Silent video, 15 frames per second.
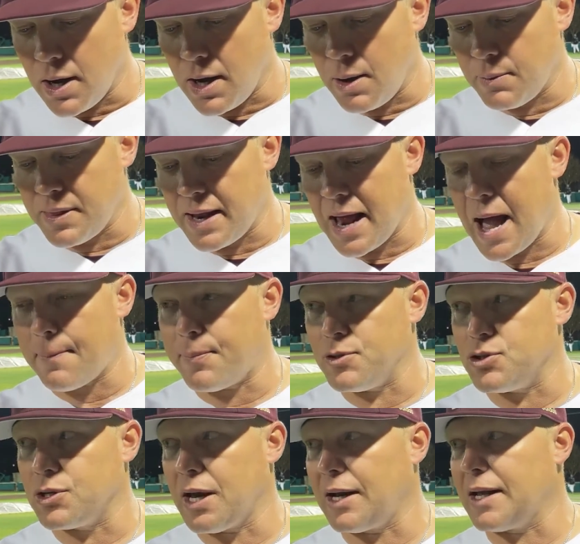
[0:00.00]
when that
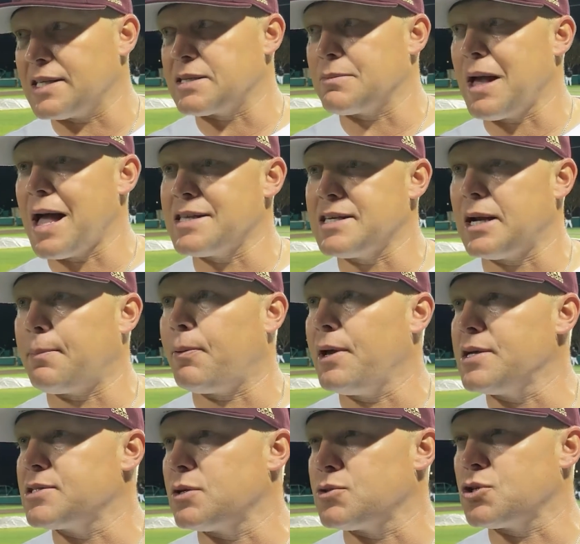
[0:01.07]
happens, you kind of get some guys out of
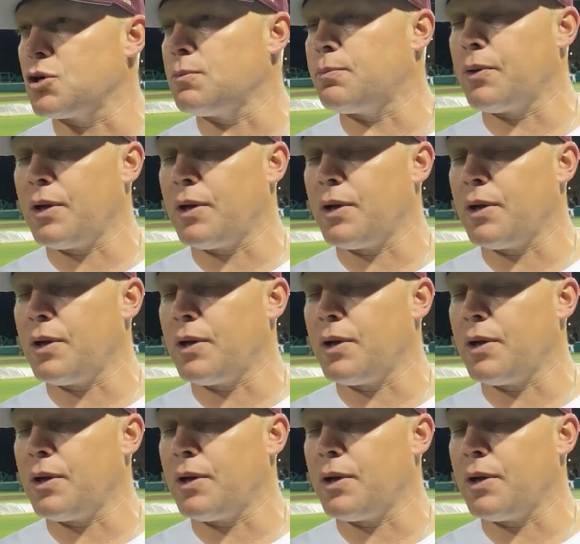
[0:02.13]
place on certain